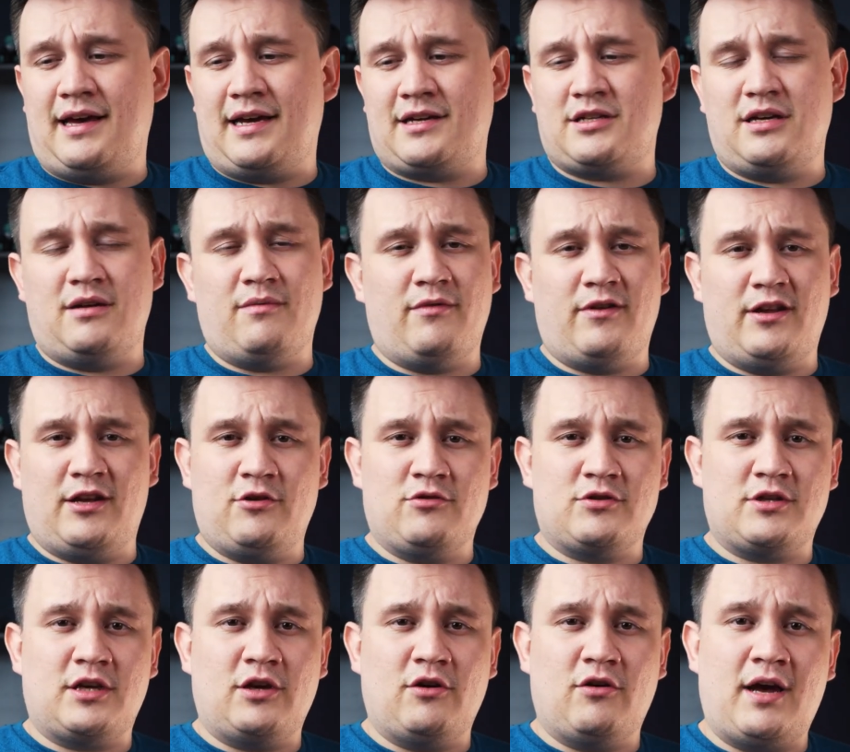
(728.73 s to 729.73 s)
actually
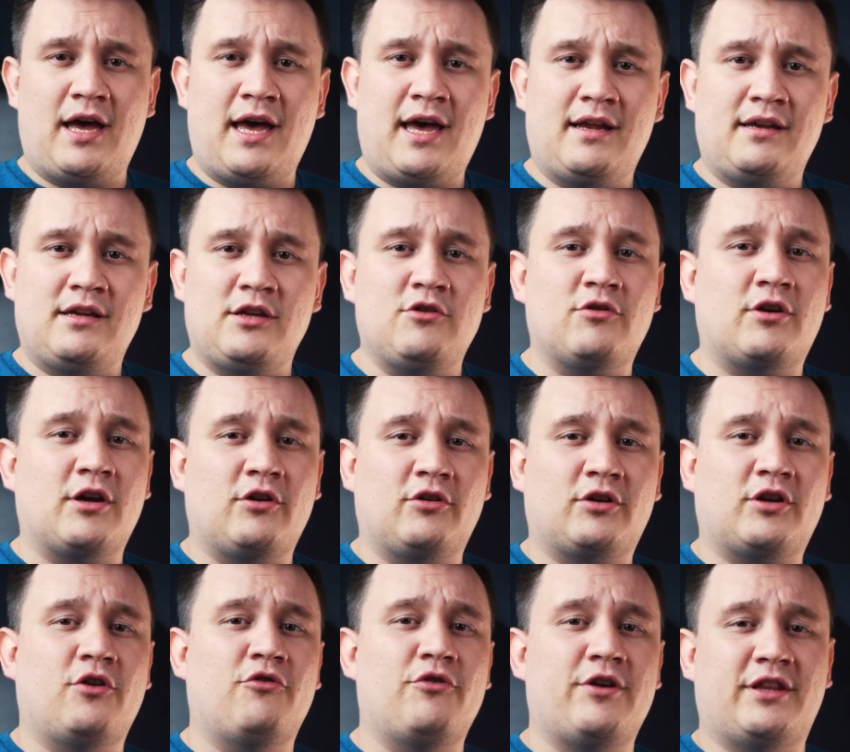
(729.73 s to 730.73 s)
using your hand, you
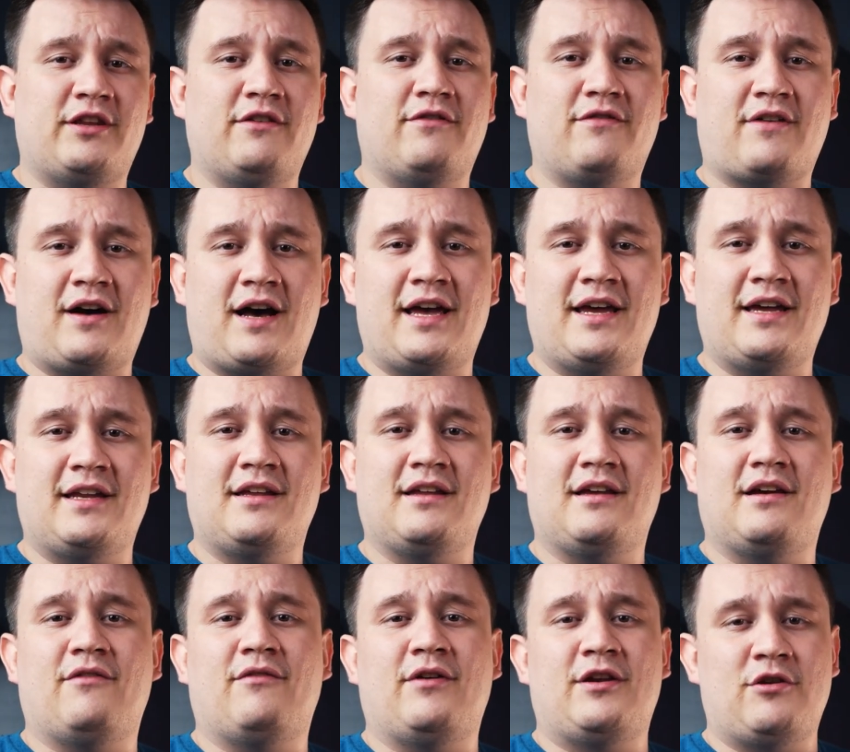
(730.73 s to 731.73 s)
cannot rectify it
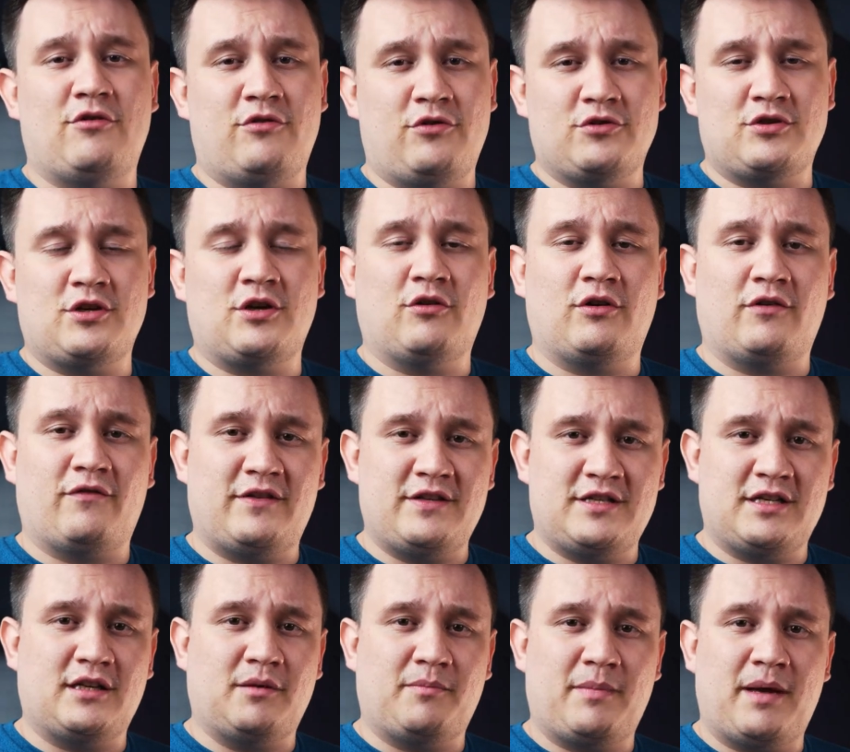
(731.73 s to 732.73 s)
when you're using on a physical